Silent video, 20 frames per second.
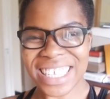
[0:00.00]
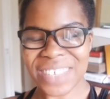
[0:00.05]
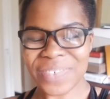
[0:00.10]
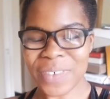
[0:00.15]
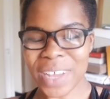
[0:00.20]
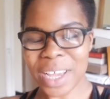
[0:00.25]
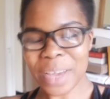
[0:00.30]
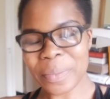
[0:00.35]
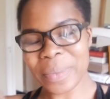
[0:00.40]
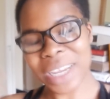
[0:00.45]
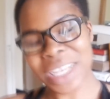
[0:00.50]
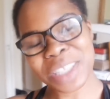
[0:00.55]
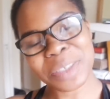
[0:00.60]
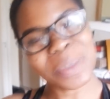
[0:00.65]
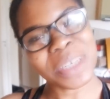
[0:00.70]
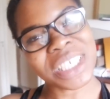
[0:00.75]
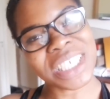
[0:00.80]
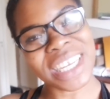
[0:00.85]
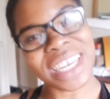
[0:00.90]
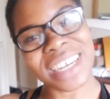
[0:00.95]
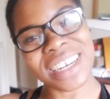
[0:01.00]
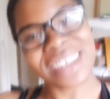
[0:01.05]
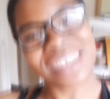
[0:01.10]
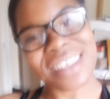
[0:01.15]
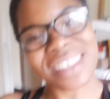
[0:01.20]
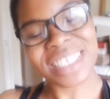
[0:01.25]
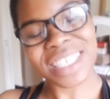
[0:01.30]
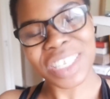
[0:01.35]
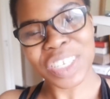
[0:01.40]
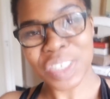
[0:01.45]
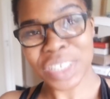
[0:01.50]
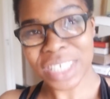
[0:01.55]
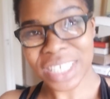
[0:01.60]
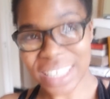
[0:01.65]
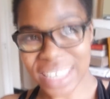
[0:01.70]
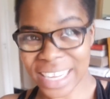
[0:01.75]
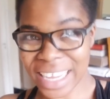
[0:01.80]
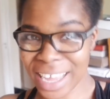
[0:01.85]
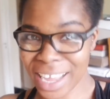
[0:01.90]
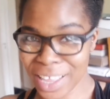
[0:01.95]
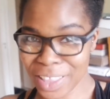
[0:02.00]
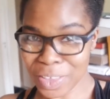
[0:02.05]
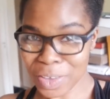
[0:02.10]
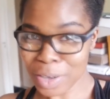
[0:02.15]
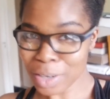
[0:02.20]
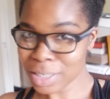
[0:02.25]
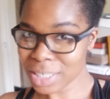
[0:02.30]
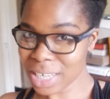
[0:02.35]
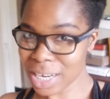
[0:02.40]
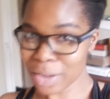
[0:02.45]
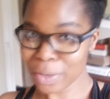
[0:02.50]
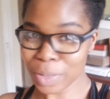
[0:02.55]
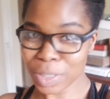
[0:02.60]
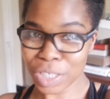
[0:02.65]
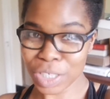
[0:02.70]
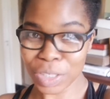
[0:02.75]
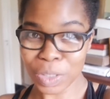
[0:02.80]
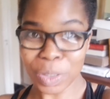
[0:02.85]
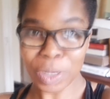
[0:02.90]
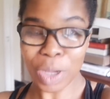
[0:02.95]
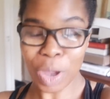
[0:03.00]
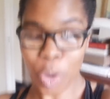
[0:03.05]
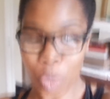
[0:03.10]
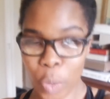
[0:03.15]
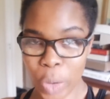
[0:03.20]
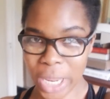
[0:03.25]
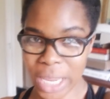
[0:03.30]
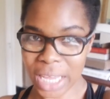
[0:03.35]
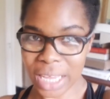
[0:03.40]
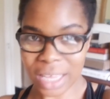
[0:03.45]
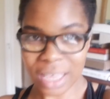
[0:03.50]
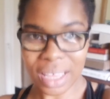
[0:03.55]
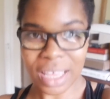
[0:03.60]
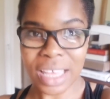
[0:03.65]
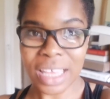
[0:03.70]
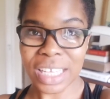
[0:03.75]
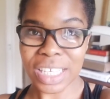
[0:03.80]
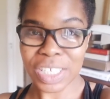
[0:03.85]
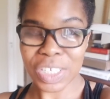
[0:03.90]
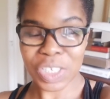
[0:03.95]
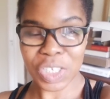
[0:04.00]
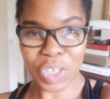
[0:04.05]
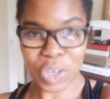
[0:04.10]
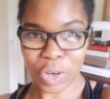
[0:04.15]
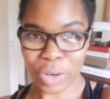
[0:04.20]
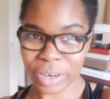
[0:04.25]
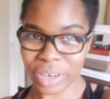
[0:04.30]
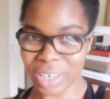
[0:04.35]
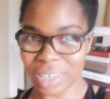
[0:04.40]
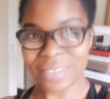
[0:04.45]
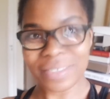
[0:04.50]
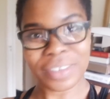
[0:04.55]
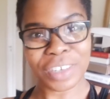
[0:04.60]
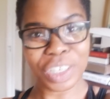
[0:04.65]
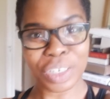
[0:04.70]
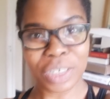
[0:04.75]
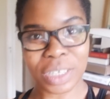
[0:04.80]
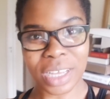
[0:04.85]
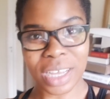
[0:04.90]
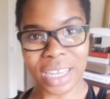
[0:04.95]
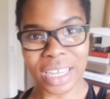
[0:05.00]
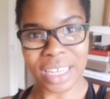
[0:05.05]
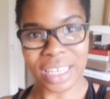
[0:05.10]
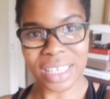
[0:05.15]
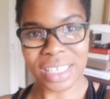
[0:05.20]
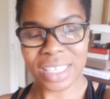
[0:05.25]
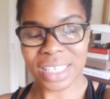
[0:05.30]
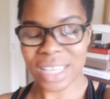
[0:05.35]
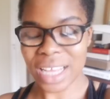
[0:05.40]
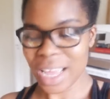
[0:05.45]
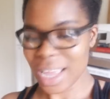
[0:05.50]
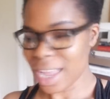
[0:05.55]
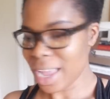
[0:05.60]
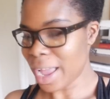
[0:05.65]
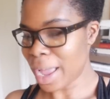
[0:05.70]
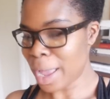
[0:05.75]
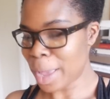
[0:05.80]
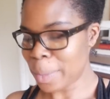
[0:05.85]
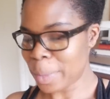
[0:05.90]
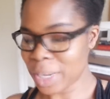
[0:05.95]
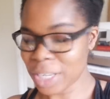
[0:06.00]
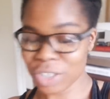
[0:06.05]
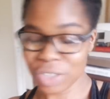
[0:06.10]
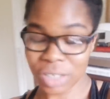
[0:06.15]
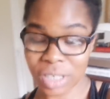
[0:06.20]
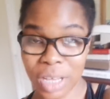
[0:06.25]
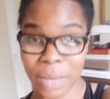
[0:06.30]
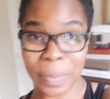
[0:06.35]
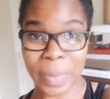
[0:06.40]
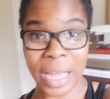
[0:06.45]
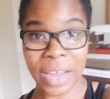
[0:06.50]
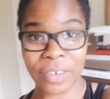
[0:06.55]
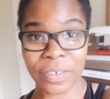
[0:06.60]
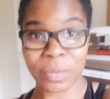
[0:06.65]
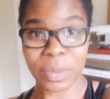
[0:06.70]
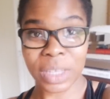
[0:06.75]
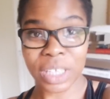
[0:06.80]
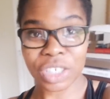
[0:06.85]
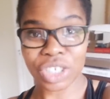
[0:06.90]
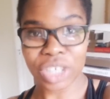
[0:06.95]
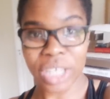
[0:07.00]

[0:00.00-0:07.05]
guys, welcome back to my channel. So today I thought I would do a quick tutorial for you guys. um I just got back from the